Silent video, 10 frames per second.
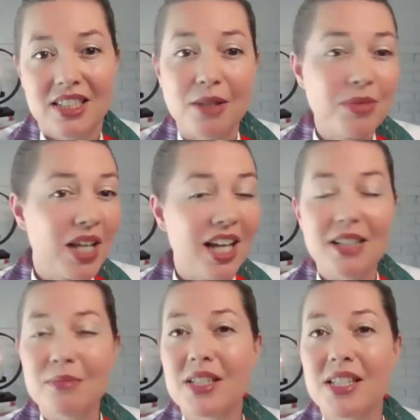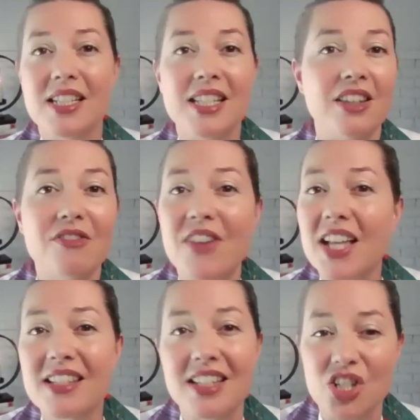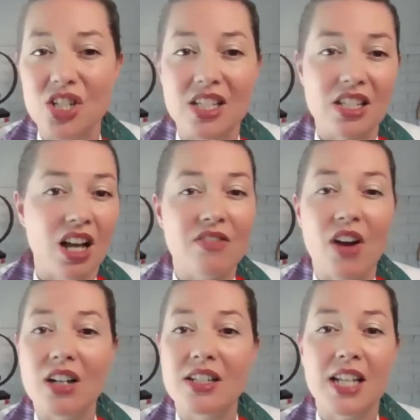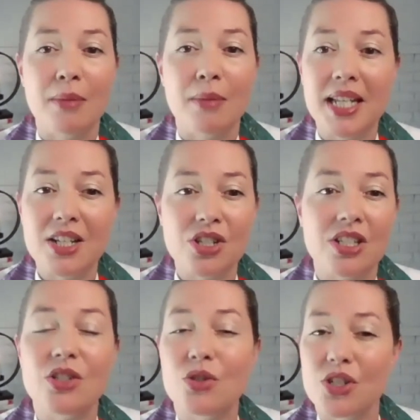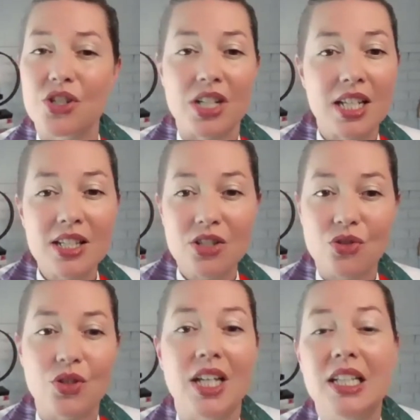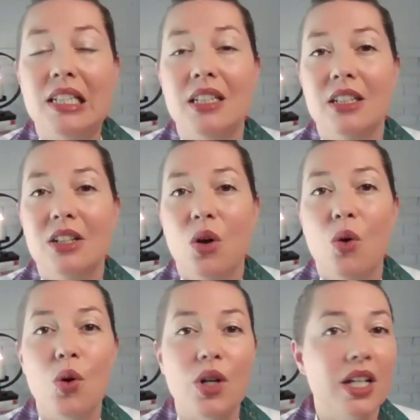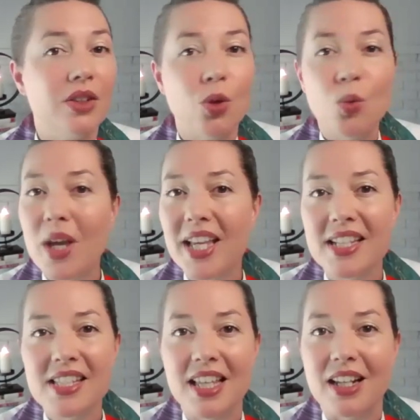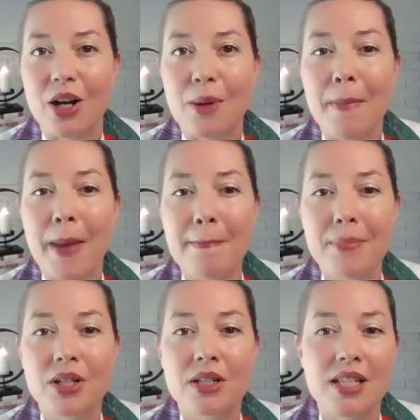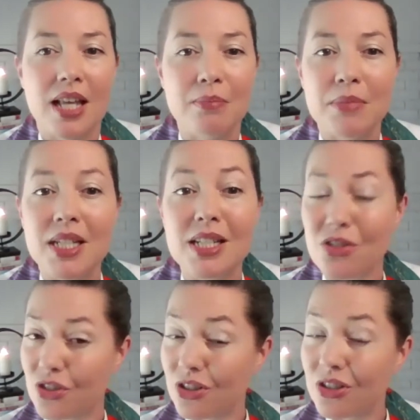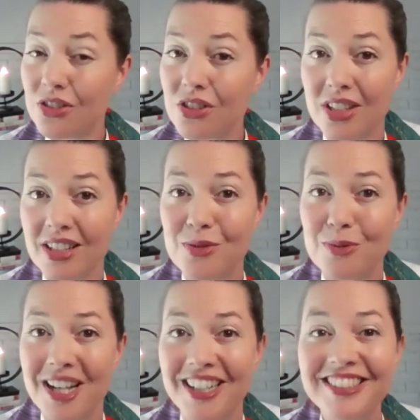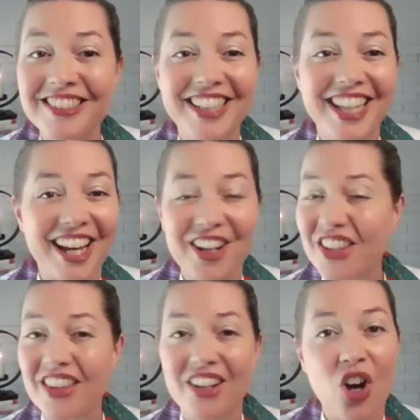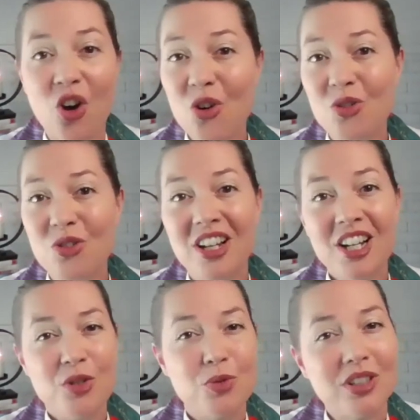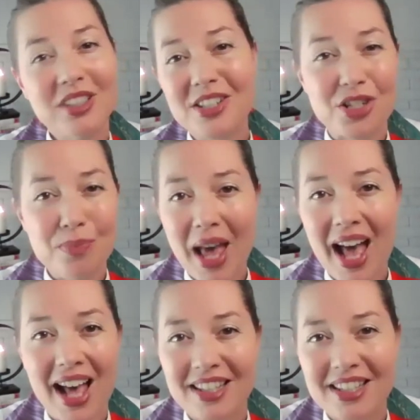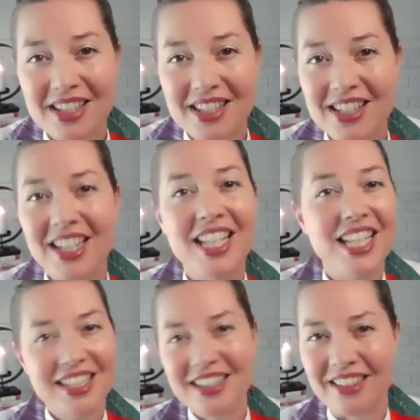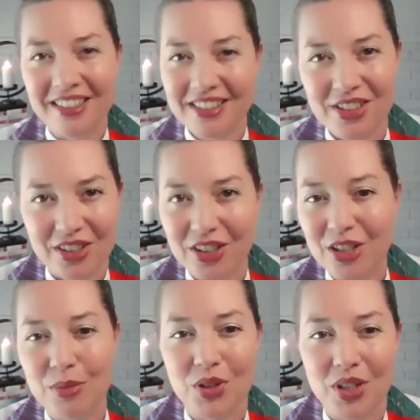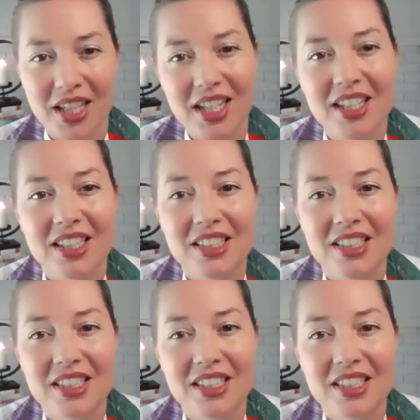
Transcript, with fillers: Sometimes it's in the vestiges of our denomination's Christian history, or in the ways that our members and ministers as well carry their own religious pasts into the community.